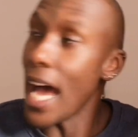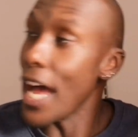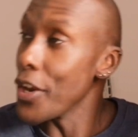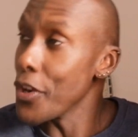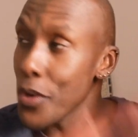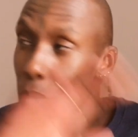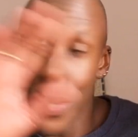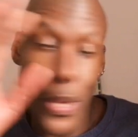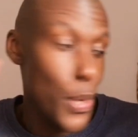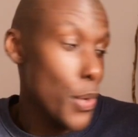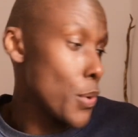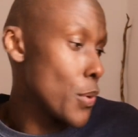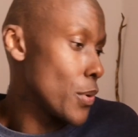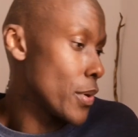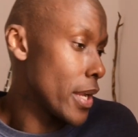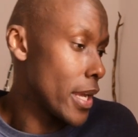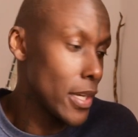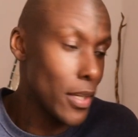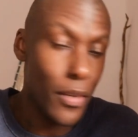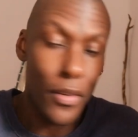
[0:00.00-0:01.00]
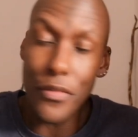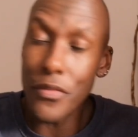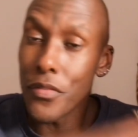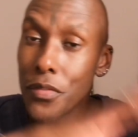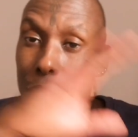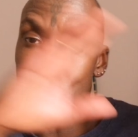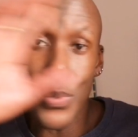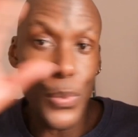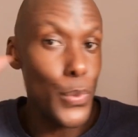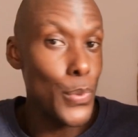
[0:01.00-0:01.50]
unknown and
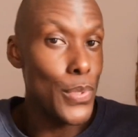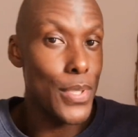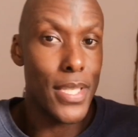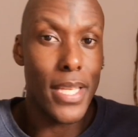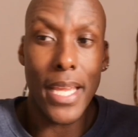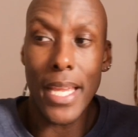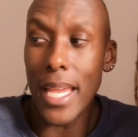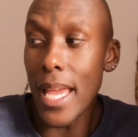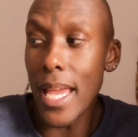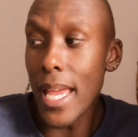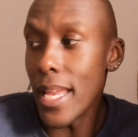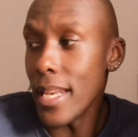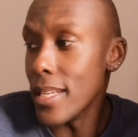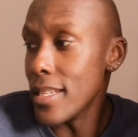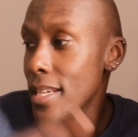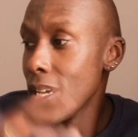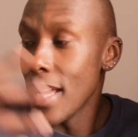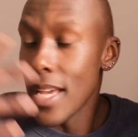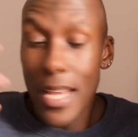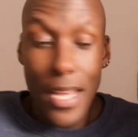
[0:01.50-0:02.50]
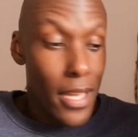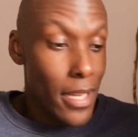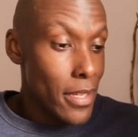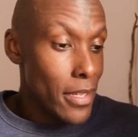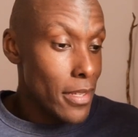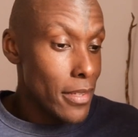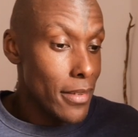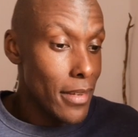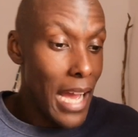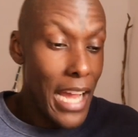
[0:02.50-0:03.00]
confusing and
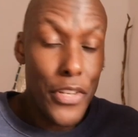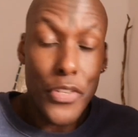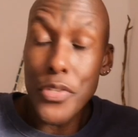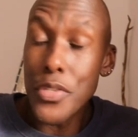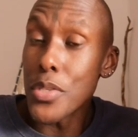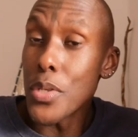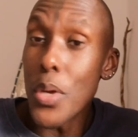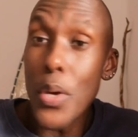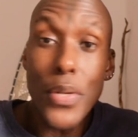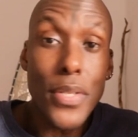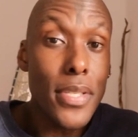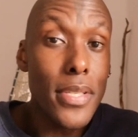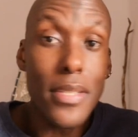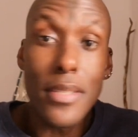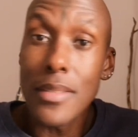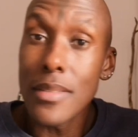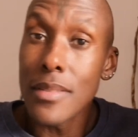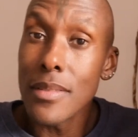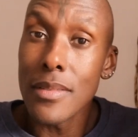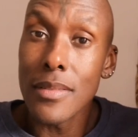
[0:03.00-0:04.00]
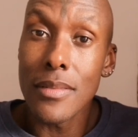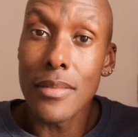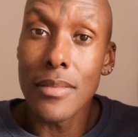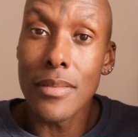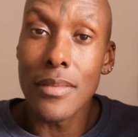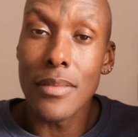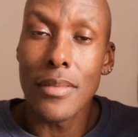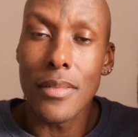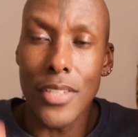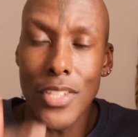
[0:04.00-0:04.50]
uncertain.
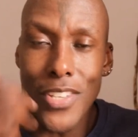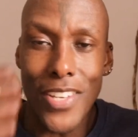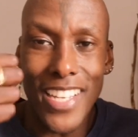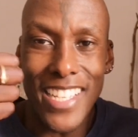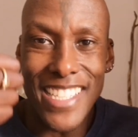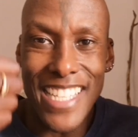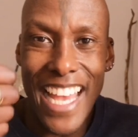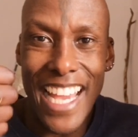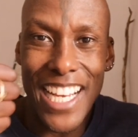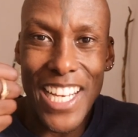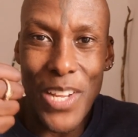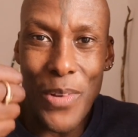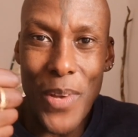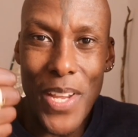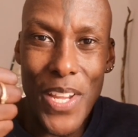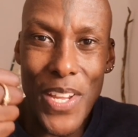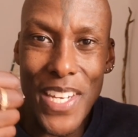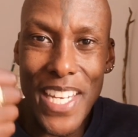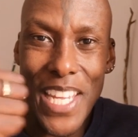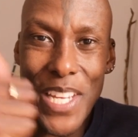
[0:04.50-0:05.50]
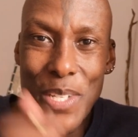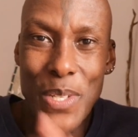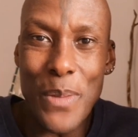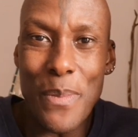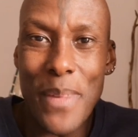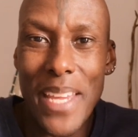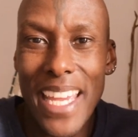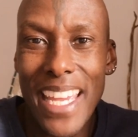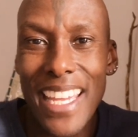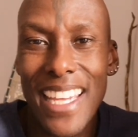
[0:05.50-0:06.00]
You're exactly where you need
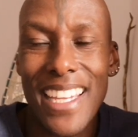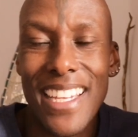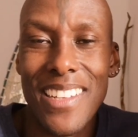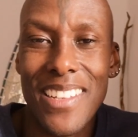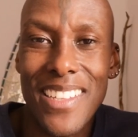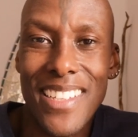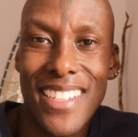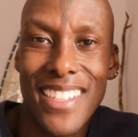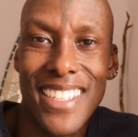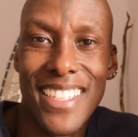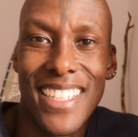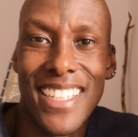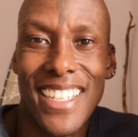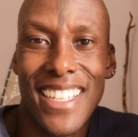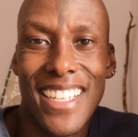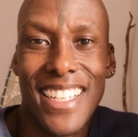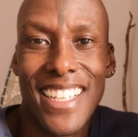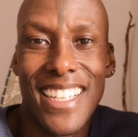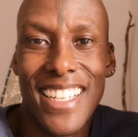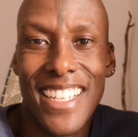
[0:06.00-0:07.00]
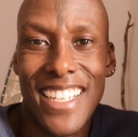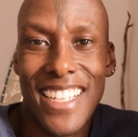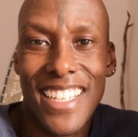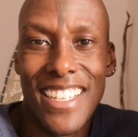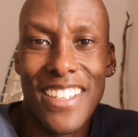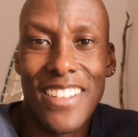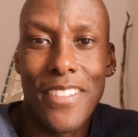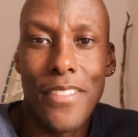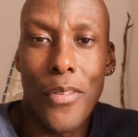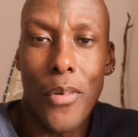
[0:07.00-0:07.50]
to be.
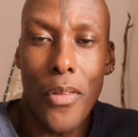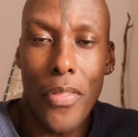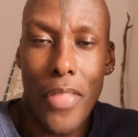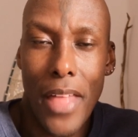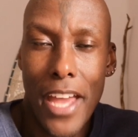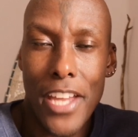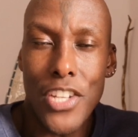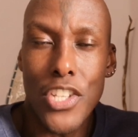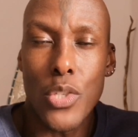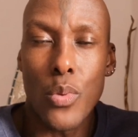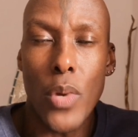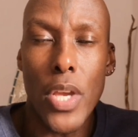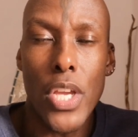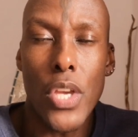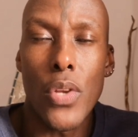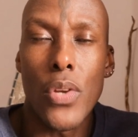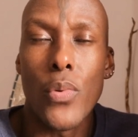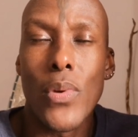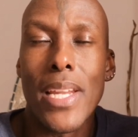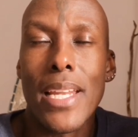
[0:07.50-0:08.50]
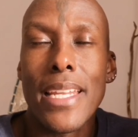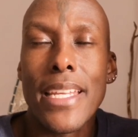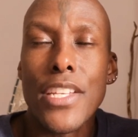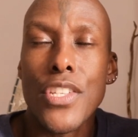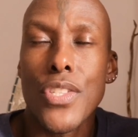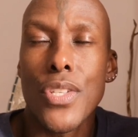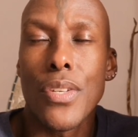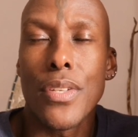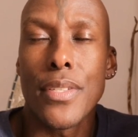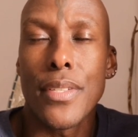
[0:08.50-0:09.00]
For that is where you
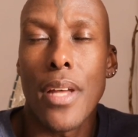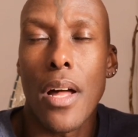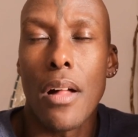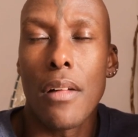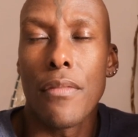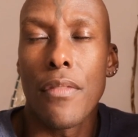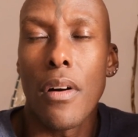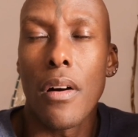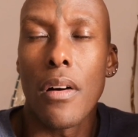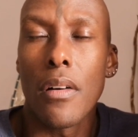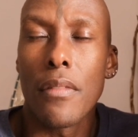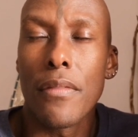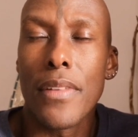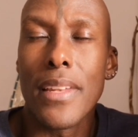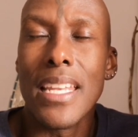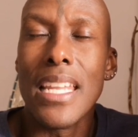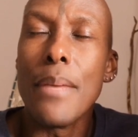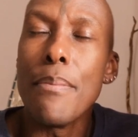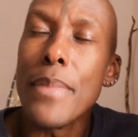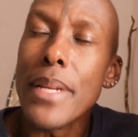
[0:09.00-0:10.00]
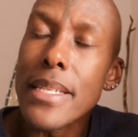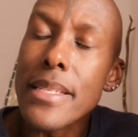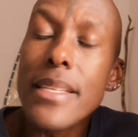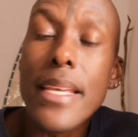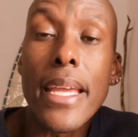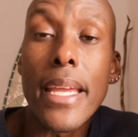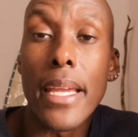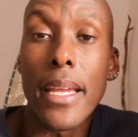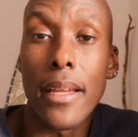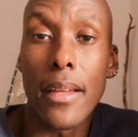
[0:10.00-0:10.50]
release yourself of
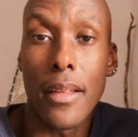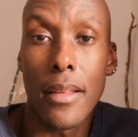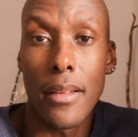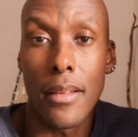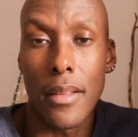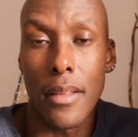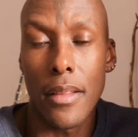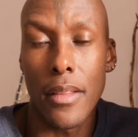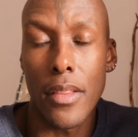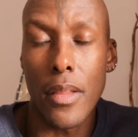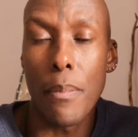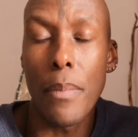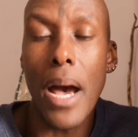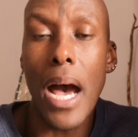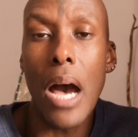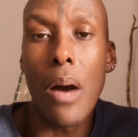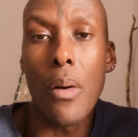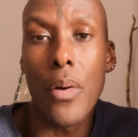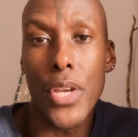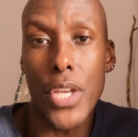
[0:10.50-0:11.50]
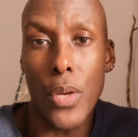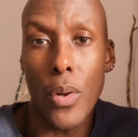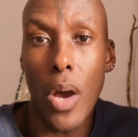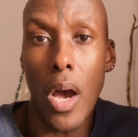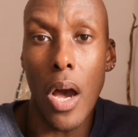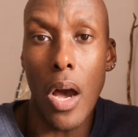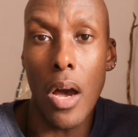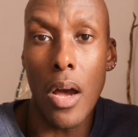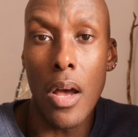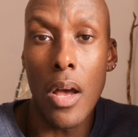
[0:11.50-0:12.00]
limiting the power you
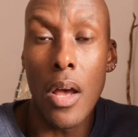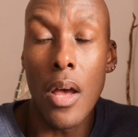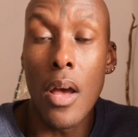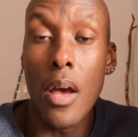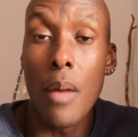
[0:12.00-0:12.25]
are,